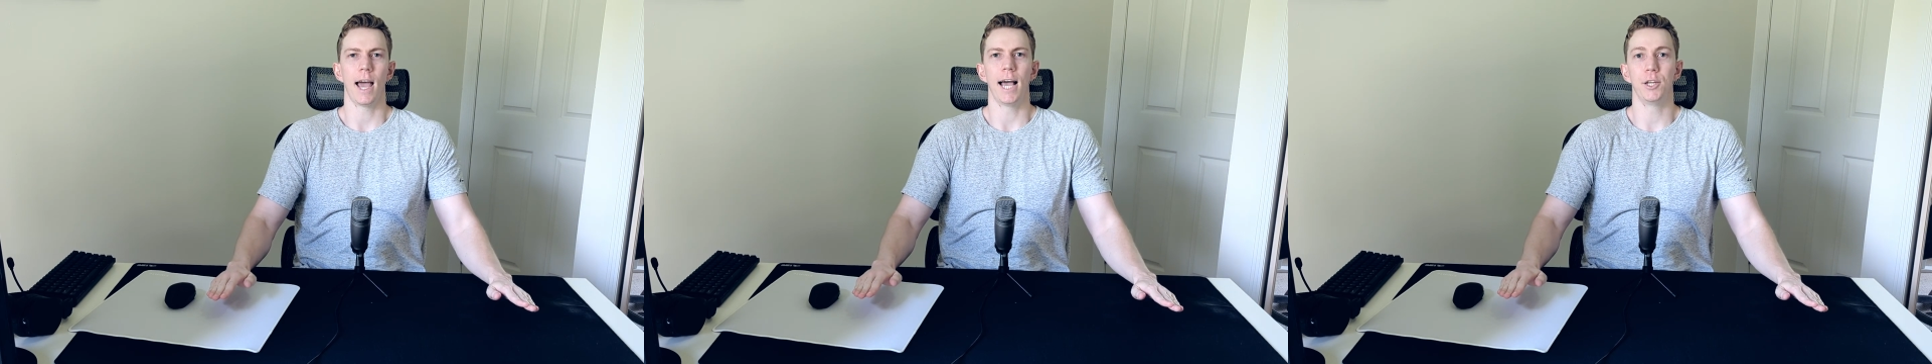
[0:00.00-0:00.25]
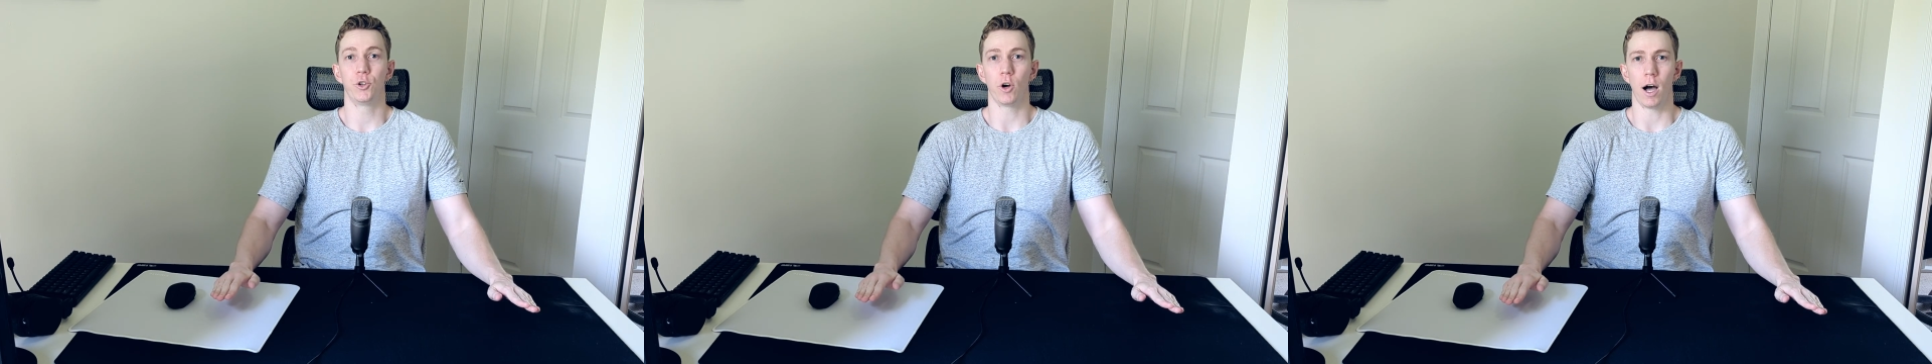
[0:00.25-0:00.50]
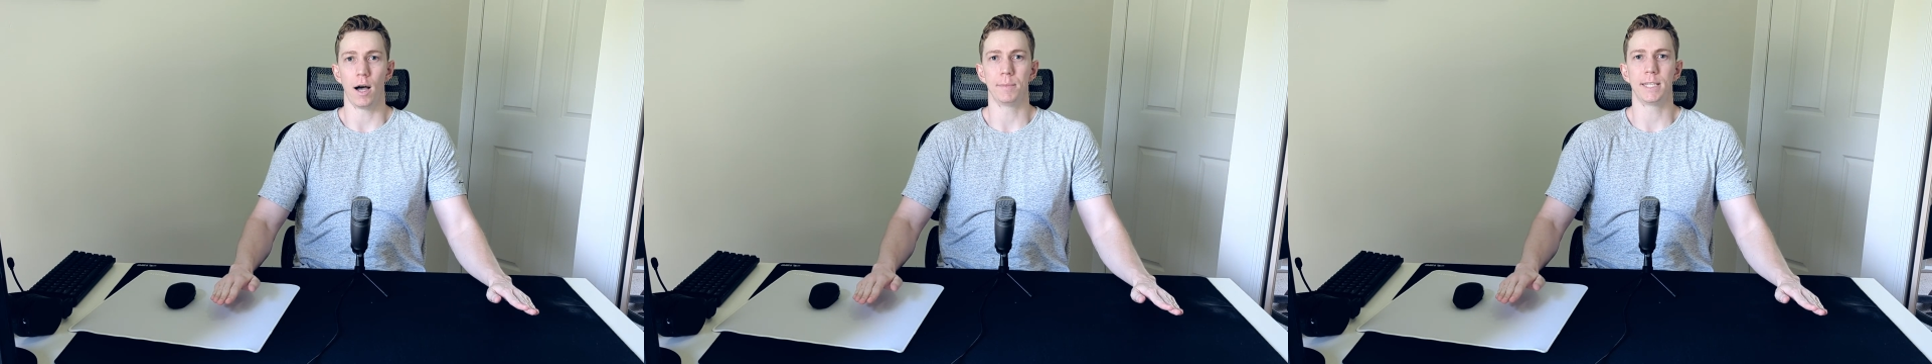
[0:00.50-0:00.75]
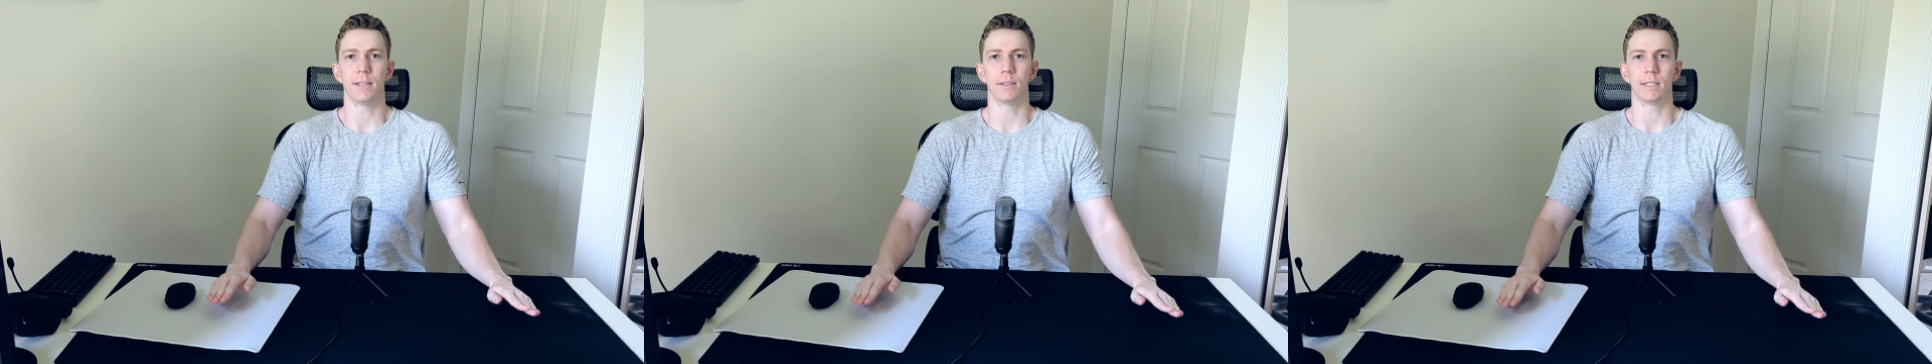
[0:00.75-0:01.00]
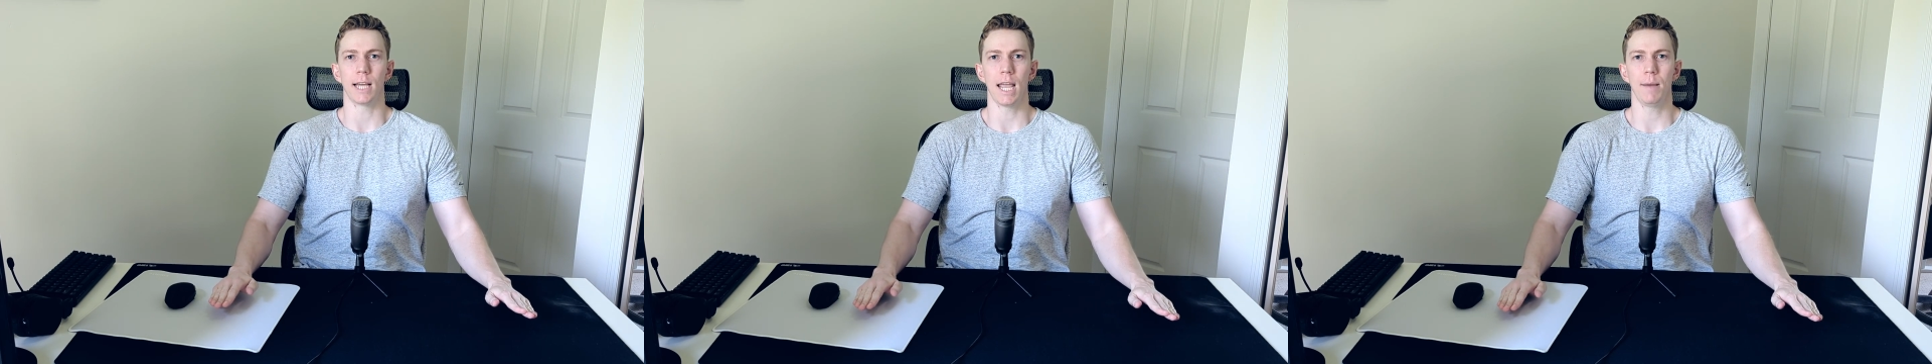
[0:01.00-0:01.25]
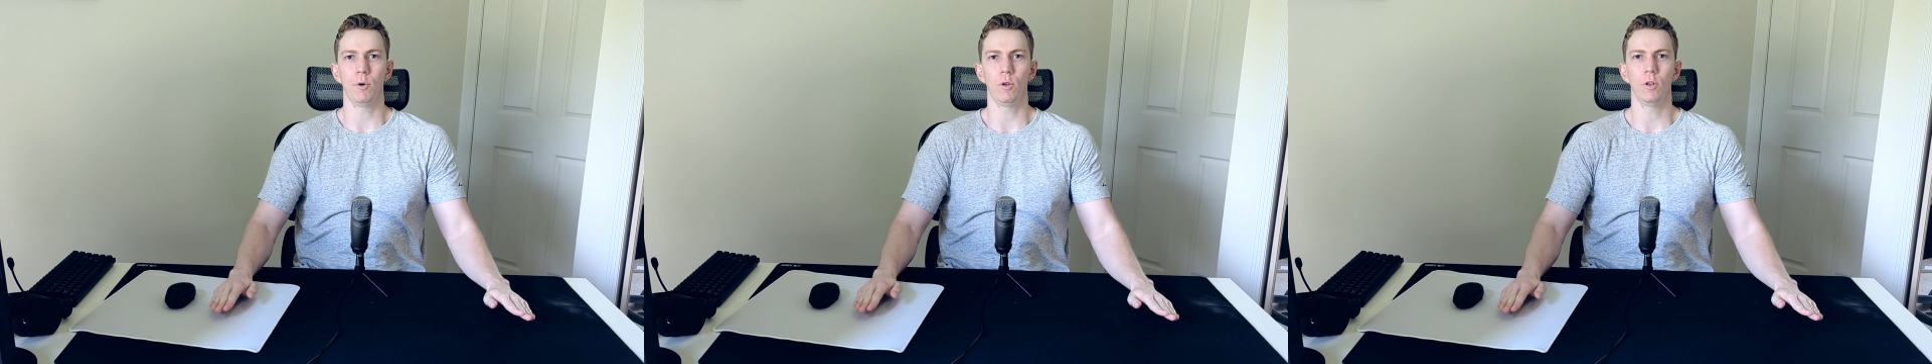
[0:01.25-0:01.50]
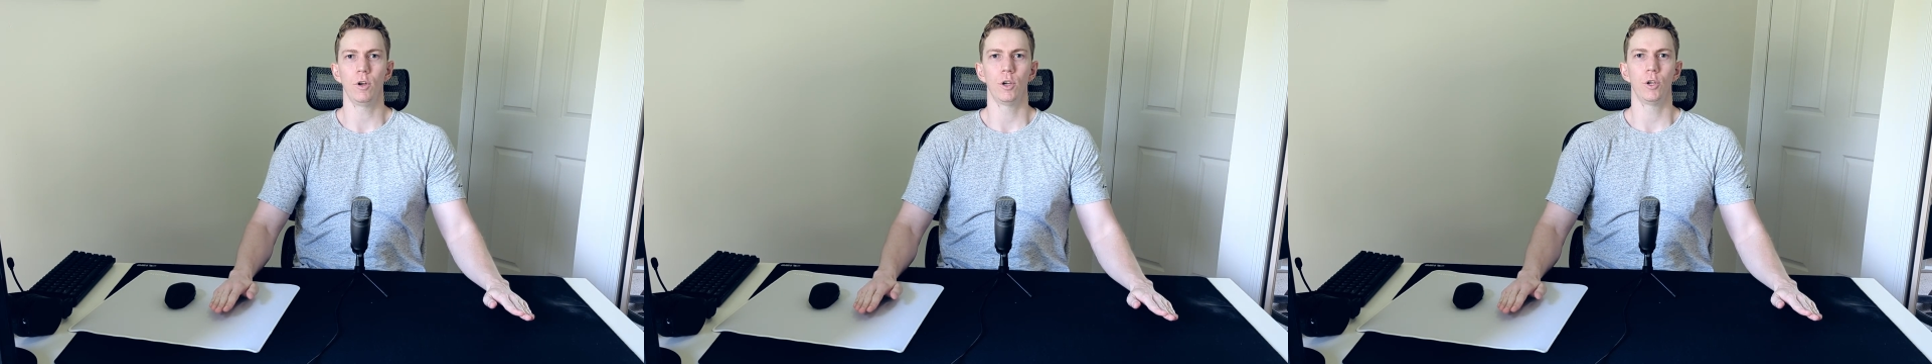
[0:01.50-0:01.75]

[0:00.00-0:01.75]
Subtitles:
As your arms hit the table,